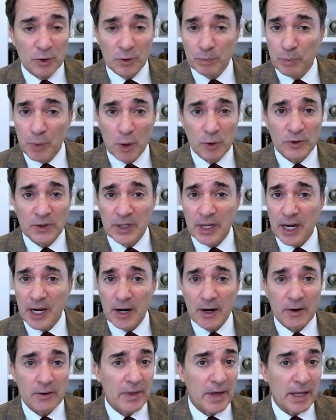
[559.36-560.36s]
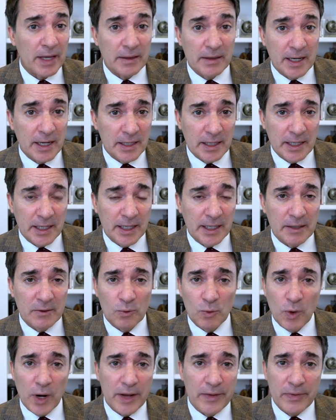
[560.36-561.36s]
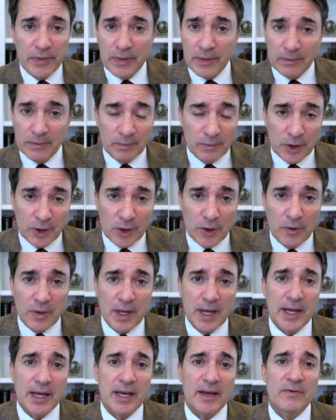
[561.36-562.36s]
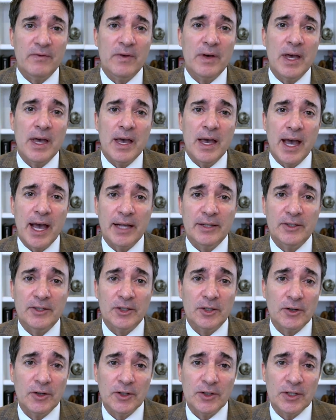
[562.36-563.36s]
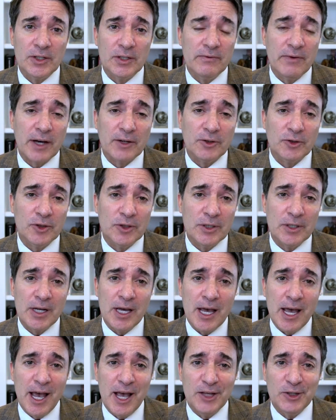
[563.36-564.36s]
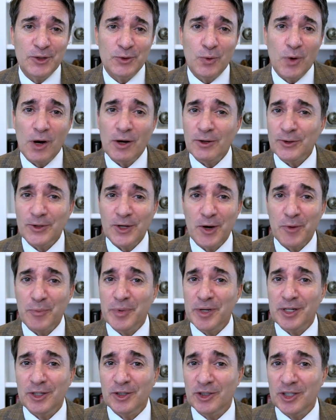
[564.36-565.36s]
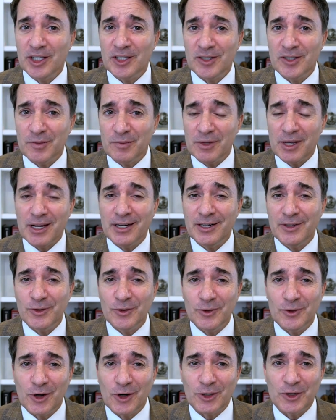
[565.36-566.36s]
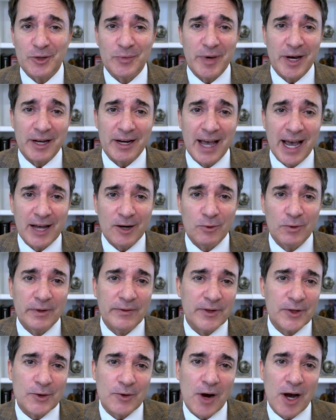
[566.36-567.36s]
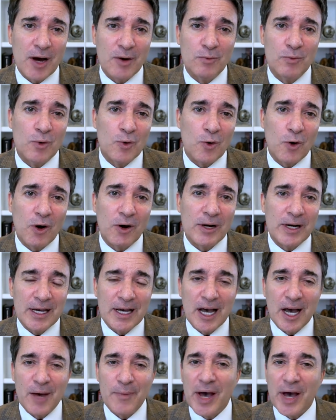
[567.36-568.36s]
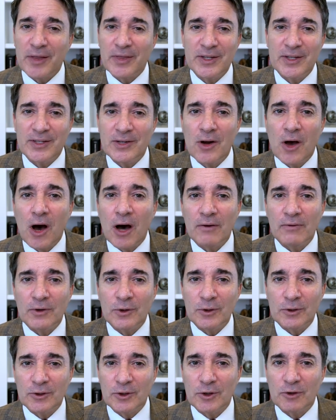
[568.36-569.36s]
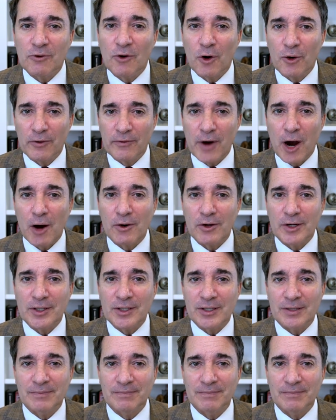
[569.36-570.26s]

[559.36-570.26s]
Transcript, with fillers: post-care that they need when they have had serious infection, as well as helping to shed some light, as you talked about, how do we figure out more about this novel coronavirus?